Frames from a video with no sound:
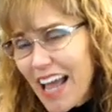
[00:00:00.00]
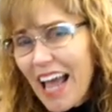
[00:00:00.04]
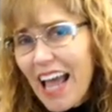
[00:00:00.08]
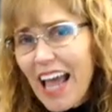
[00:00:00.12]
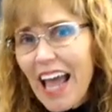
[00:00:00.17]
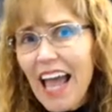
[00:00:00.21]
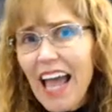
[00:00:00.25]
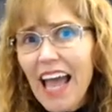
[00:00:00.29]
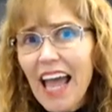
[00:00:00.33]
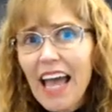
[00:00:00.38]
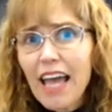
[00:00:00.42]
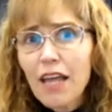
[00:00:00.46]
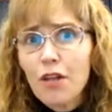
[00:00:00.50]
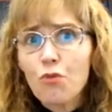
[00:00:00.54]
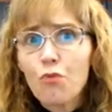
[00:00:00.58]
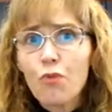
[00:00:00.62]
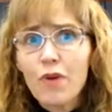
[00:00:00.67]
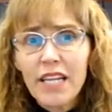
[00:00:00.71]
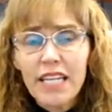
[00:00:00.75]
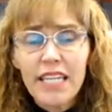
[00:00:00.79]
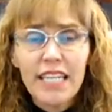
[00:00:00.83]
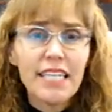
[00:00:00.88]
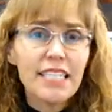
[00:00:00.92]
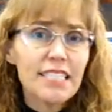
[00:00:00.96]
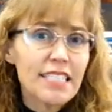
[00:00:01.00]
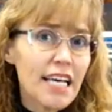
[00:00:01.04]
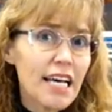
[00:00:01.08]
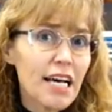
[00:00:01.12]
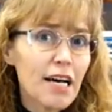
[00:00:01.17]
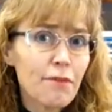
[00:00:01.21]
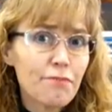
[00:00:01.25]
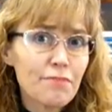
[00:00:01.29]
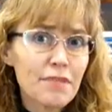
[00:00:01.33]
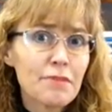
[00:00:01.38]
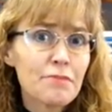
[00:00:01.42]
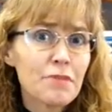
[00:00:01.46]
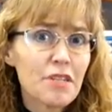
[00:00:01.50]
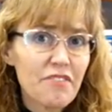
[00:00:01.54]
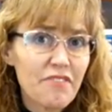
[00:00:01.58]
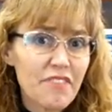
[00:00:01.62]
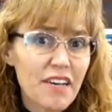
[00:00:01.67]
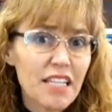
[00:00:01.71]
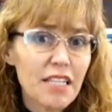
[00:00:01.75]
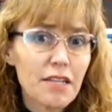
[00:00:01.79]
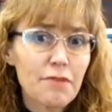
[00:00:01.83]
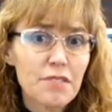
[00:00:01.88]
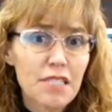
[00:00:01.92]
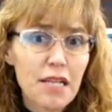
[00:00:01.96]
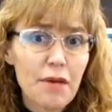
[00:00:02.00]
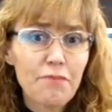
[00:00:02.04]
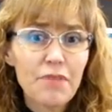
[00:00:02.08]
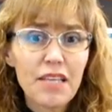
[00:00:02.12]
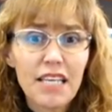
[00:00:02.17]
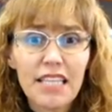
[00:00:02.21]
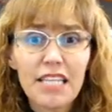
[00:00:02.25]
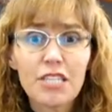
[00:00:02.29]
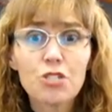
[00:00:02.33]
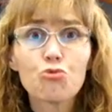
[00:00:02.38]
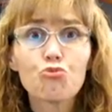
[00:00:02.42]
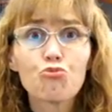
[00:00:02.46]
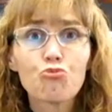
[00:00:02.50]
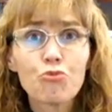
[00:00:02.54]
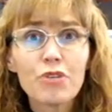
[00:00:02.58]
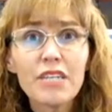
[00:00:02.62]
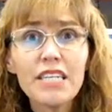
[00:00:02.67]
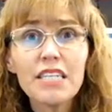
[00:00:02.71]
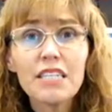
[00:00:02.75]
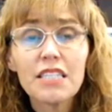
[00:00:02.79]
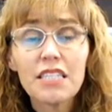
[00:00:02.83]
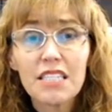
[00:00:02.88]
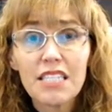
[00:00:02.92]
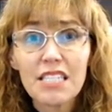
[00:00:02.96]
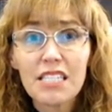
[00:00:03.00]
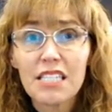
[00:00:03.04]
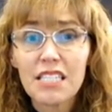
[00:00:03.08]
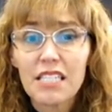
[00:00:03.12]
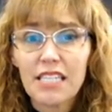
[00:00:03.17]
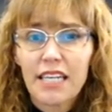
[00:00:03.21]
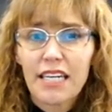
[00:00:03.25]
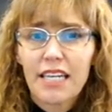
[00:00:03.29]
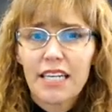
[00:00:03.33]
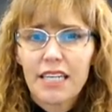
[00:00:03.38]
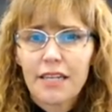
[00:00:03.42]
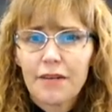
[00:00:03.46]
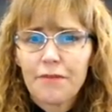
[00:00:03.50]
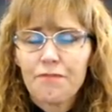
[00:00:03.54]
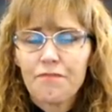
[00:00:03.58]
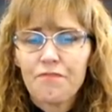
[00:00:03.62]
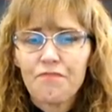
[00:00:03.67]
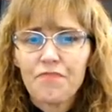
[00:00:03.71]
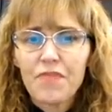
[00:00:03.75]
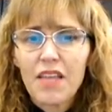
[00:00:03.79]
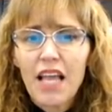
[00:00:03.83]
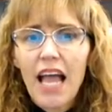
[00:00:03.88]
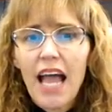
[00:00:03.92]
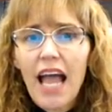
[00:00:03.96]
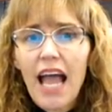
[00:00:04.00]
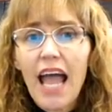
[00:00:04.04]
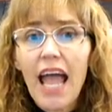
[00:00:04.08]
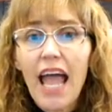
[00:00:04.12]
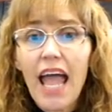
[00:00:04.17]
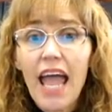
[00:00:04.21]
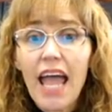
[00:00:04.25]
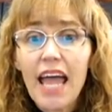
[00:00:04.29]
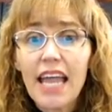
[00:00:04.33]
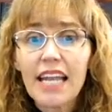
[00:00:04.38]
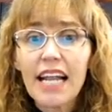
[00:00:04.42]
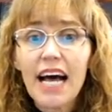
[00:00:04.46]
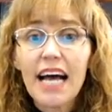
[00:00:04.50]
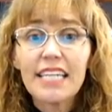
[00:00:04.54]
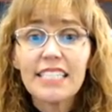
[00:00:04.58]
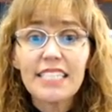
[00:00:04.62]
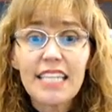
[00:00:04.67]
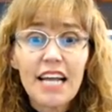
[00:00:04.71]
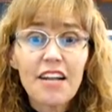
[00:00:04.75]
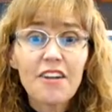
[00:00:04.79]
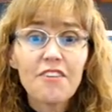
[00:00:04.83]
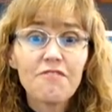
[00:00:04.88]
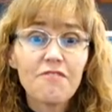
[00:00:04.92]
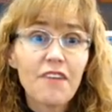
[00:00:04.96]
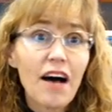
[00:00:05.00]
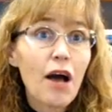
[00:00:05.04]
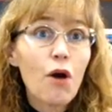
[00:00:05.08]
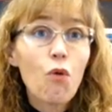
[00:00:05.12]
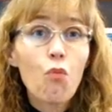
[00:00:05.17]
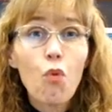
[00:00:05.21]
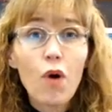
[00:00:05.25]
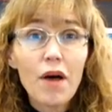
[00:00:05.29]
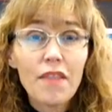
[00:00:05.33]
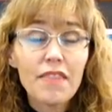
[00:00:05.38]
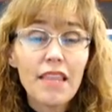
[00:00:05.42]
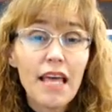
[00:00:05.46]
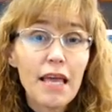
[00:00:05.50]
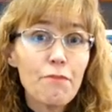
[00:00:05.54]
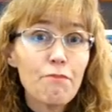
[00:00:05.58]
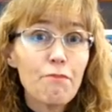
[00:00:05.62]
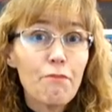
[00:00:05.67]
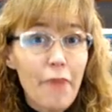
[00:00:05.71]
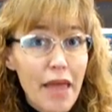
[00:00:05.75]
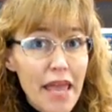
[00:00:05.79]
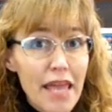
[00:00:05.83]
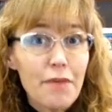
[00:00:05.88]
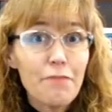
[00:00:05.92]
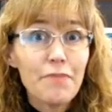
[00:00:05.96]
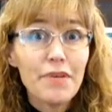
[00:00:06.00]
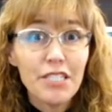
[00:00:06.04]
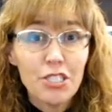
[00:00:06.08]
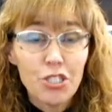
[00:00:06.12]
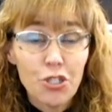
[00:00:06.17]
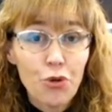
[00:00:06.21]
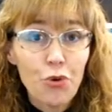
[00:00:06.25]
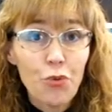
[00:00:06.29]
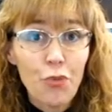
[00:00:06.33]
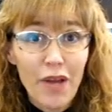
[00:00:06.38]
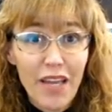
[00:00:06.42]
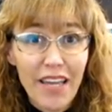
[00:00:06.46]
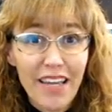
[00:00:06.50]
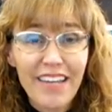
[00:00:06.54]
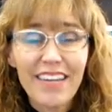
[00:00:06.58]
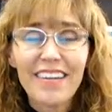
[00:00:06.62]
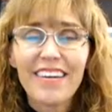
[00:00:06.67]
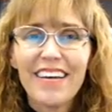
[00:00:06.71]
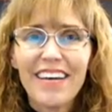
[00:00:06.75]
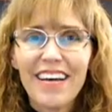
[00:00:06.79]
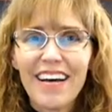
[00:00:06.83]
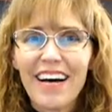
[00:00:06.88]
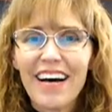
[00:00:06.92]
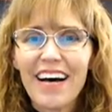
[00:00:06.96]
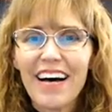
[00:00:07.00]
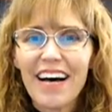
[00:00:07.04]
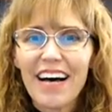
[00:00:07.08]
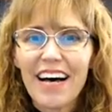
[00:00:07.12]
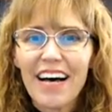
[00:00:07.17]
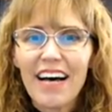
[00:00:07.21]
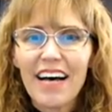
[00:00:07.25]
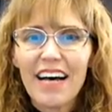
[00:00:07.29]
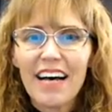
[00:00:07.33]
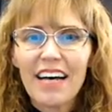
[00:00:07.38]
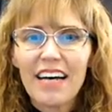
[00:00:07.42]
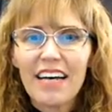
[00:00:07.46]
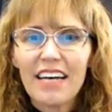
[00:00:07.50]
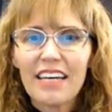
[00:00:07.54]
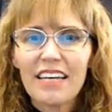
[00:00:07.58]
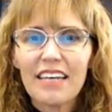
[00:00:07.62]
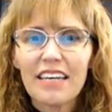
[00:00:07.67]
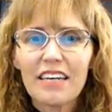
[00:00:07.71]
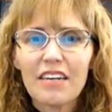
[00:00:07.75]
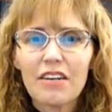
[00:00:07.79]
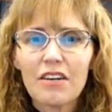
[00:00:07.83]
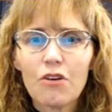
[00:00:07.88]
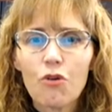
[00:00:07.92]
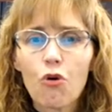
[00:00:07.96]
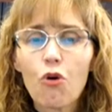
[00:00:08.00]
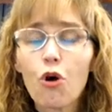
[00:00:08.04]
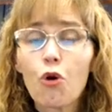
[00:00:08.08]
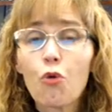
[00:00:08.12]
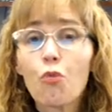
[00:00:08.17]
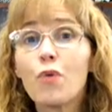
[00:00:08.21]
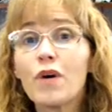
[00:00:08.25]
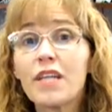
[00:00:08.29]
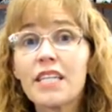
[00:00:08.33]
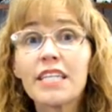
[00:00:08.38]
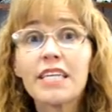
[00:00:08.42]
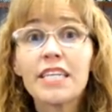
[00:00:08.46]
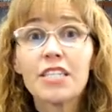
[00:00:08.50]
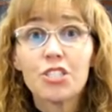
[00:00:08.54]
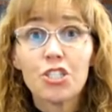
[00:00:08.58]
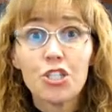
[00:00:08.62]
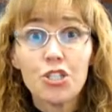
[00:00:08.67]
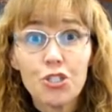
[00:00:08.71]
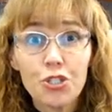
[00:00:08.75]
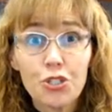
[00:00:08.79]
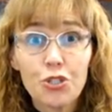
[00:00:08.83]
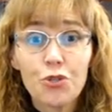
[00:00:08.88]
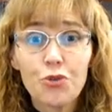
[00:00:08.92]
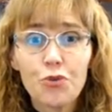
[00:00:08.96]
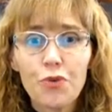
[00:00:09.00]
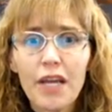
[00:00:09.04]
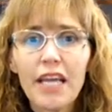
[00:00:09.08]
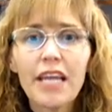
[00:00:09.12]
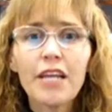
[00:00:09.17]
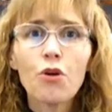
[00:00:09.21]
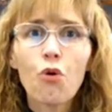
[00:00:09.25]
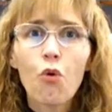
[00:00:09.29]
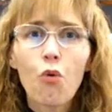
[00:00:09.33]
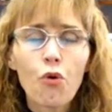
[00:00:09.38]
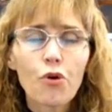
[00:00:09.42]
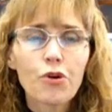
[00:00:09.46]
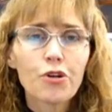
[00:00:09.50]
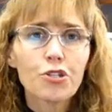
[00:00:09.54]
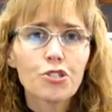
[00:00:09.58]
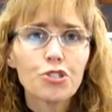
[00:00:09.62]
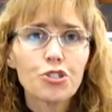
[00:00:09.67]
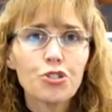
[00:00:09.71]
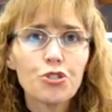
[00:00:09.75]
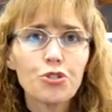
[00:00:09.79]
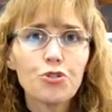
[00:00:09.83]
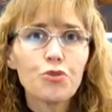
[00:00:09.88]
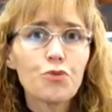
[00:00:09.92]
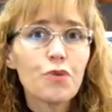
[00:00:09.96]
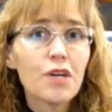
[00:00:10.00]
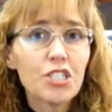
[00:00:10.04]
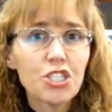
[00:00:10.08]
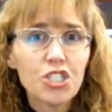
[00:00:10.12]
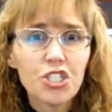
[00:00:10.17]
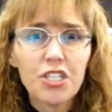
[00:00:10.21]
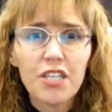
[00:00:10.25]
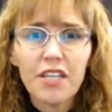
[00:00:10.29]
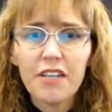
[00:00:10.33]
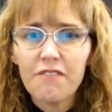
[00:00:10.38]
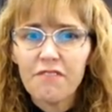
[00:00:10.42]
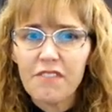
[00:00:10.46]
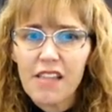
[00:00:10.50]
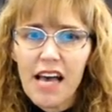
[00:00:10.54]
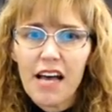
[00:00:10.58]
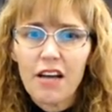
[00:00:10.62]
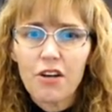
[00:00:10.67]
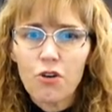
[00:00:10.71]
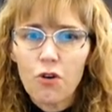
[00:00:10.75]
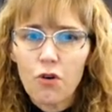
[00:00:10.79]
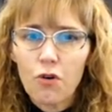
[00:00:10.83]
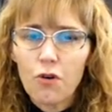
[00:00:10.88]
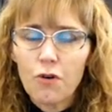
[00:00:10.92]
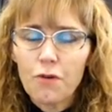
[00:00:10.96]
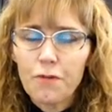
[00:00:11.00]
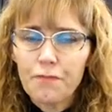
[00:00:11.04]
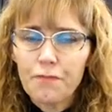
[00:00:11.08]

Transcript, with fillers: And we need to help them develop something that's realistic and identify what they may be doing uh, or willing to do in order to achieve that goal.